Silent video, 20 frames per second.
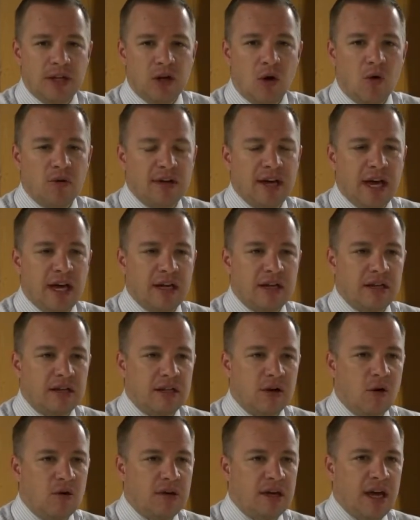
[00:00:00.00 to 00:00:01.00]
Don't get
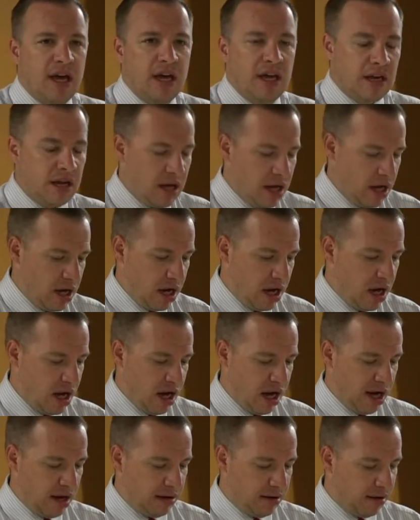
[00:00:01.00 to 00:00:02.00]
don't get
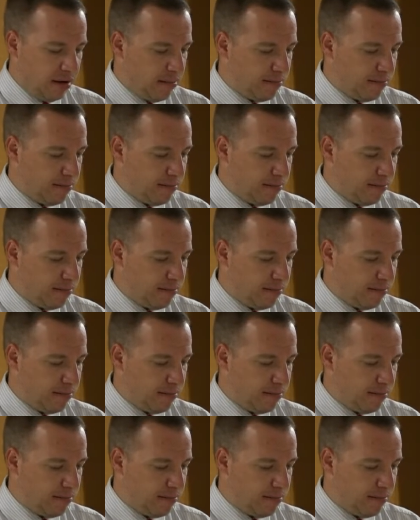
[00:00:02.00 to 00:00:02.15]
uh,